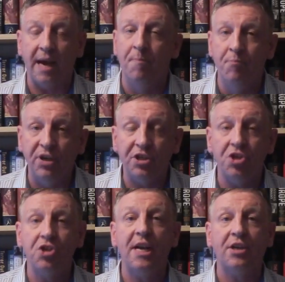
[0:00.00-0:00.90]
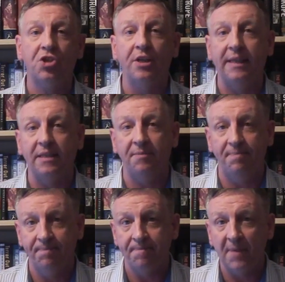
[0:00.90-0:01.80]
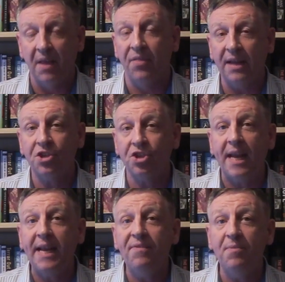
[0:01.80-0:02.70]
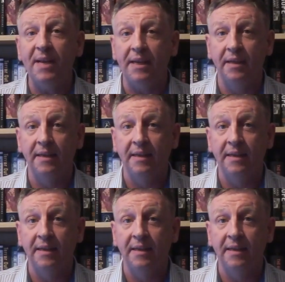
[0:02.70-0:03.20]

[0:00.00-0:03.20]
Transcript: and British nationalism, that saved me.